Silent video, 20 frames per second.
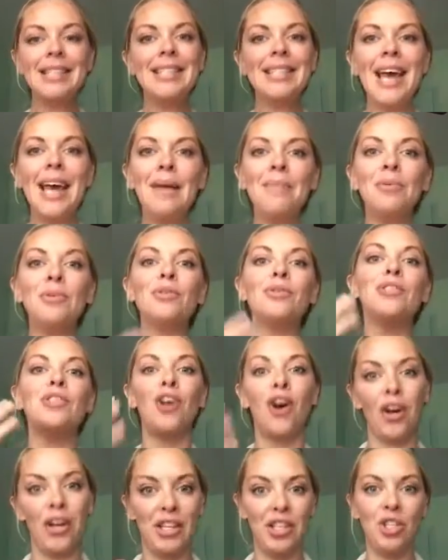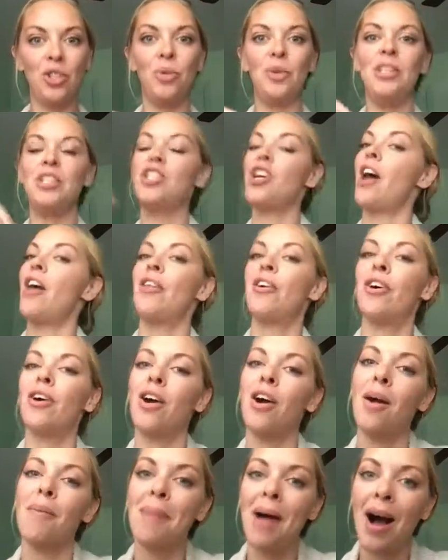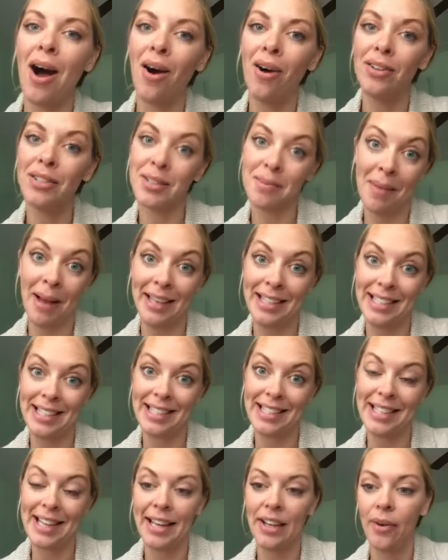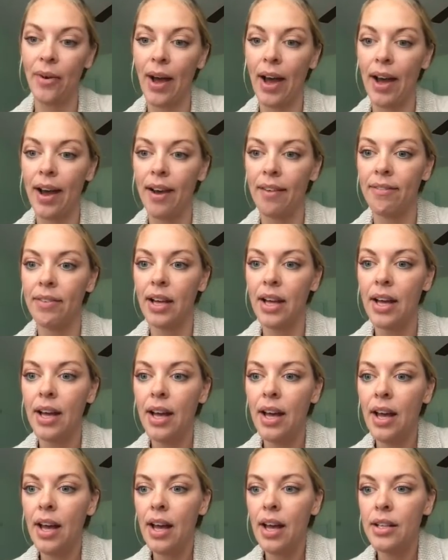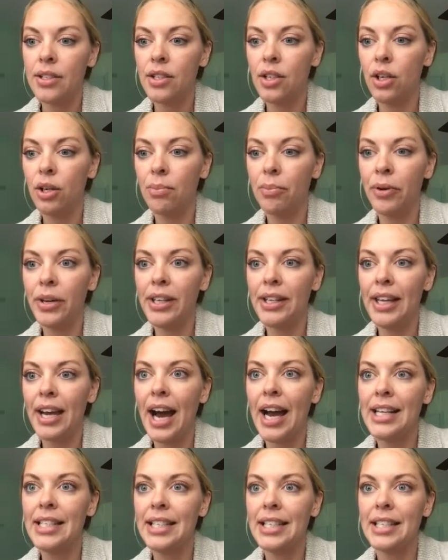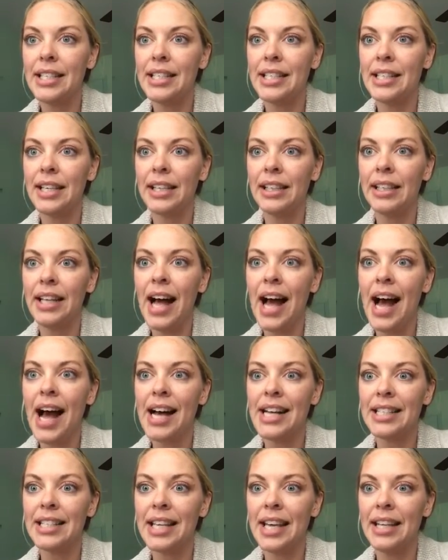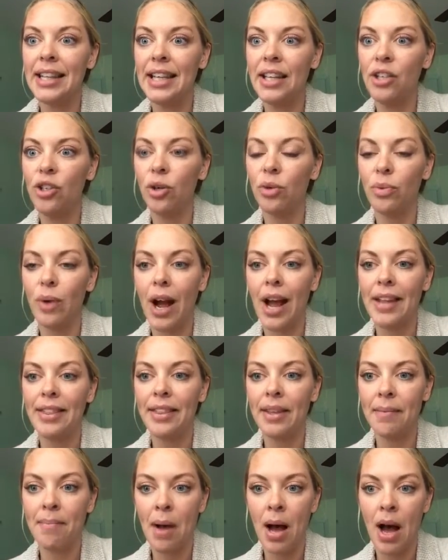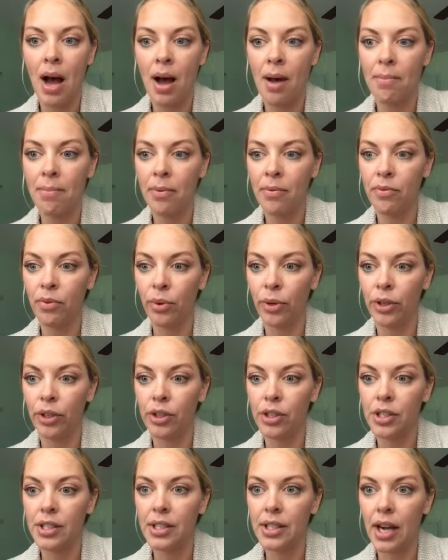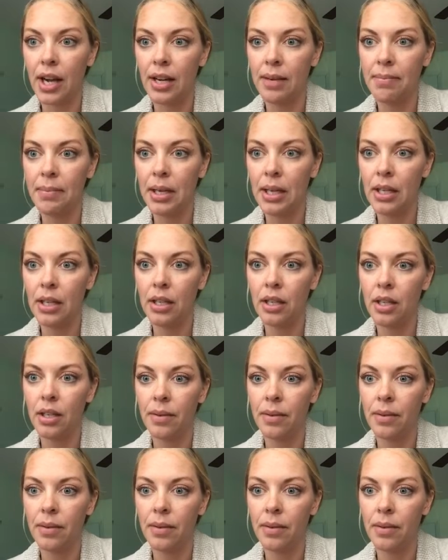tables talking to each other about some ideas that you have. So you'll bring the ideas to class, and then you'll write them up for your assignment.